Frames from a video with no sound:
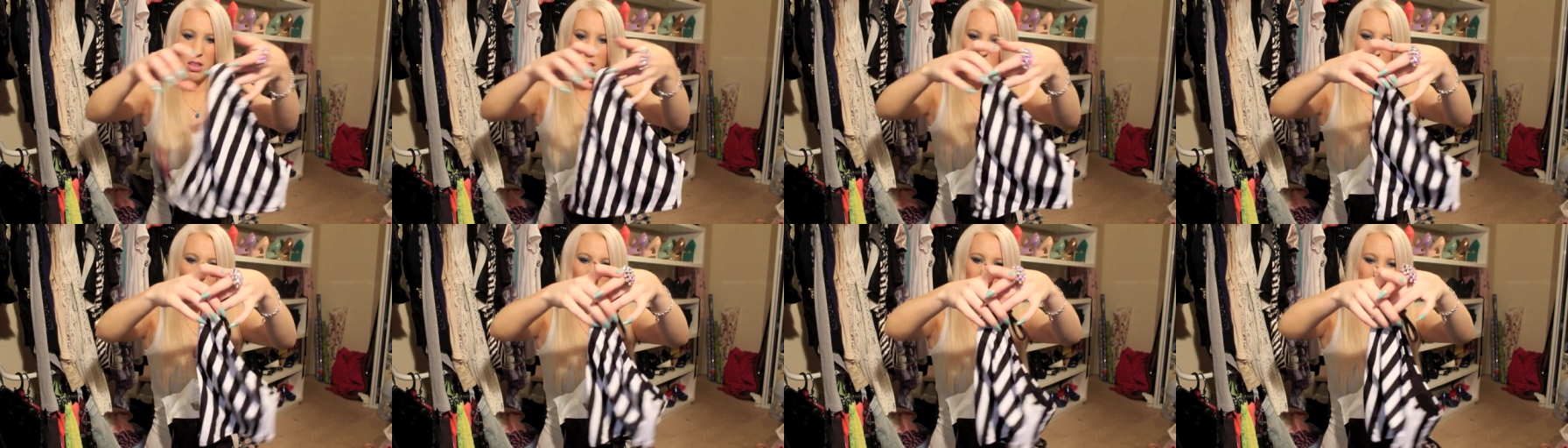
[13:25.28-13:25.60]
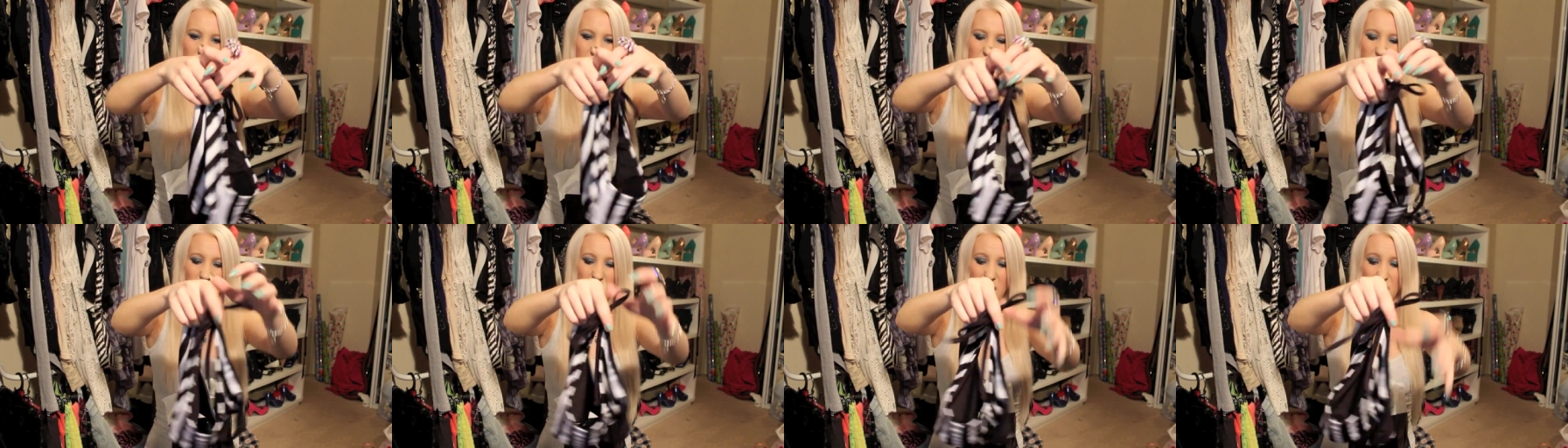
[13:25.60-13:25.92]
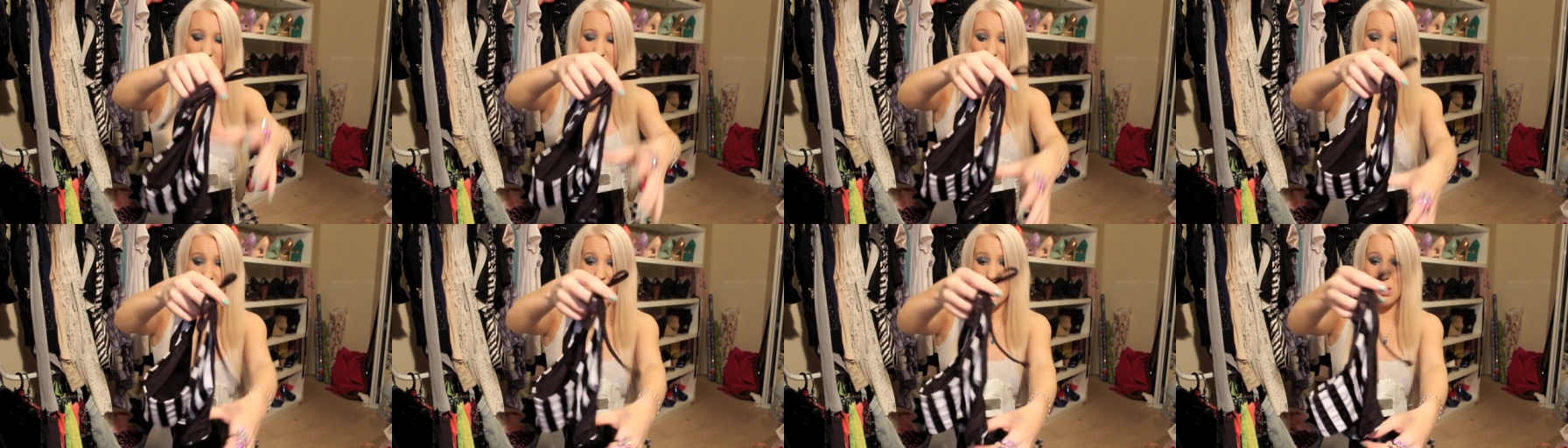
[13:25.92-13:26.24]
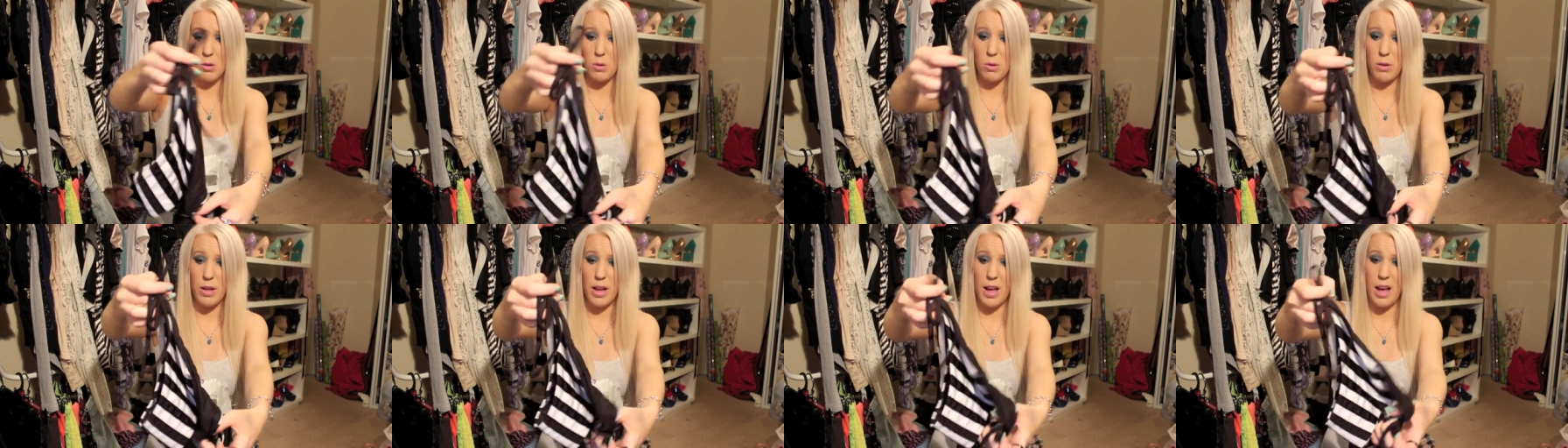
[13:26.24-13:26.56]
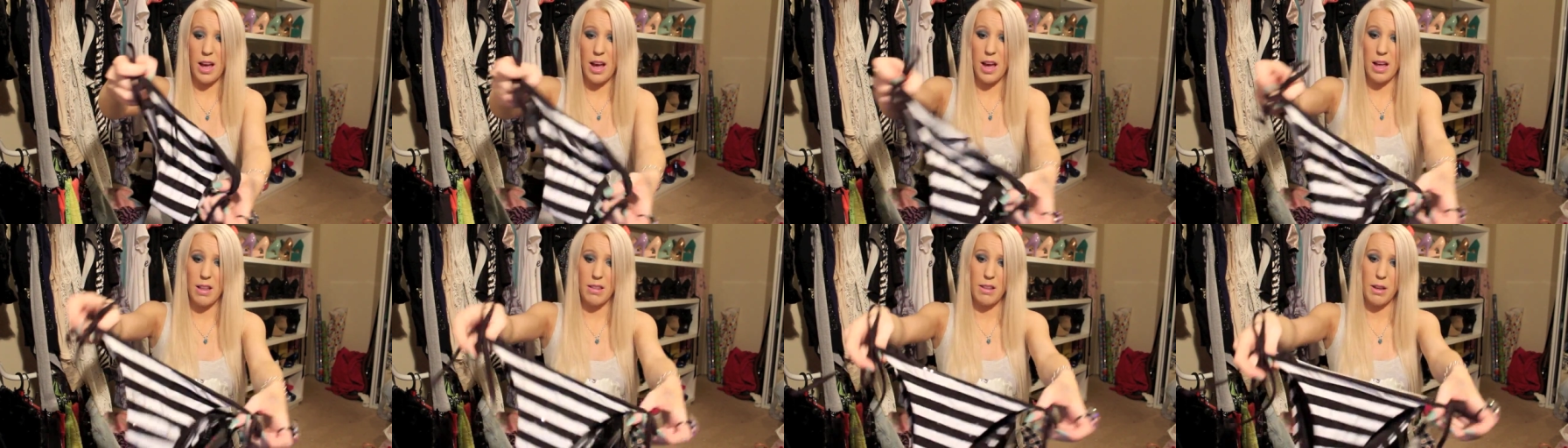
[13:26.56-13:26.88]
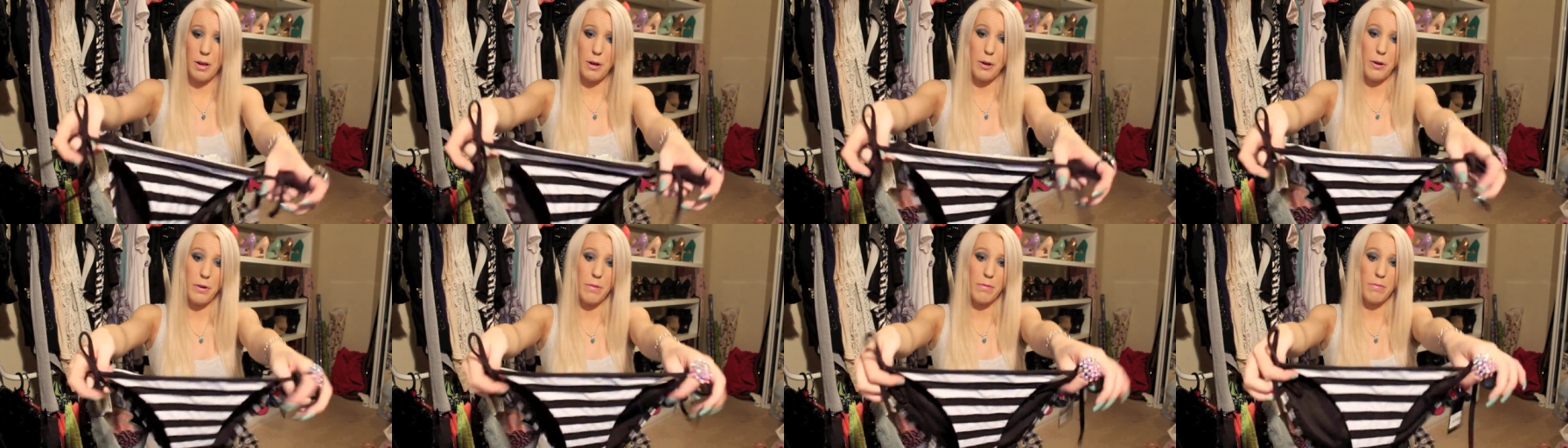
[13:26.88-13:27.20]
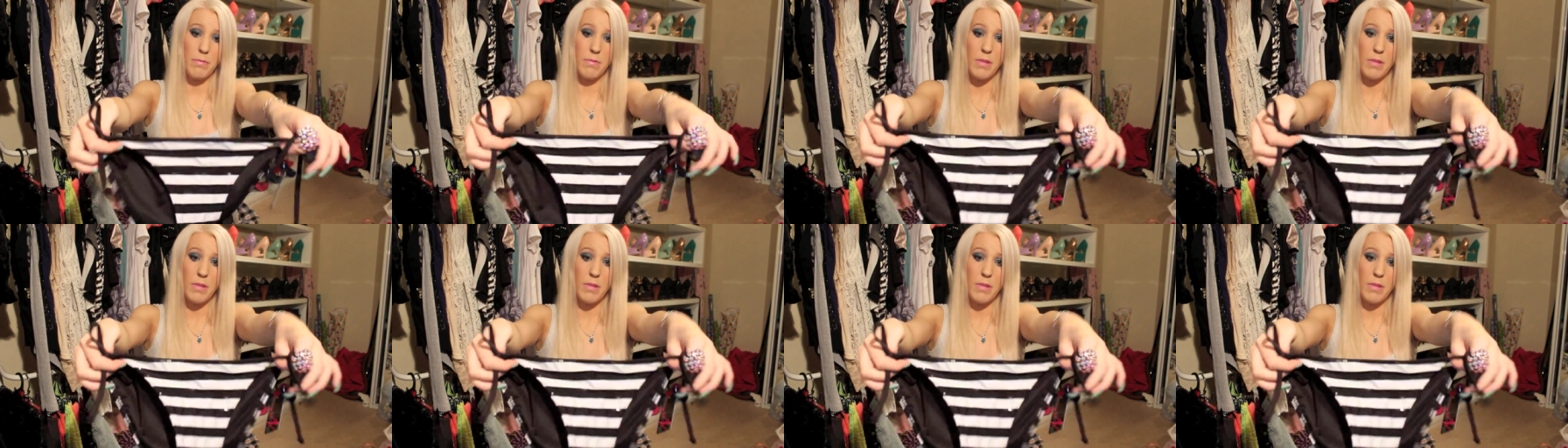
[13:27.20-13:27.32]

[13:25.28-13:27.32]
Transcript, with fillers: a size 10. That's all they had. though.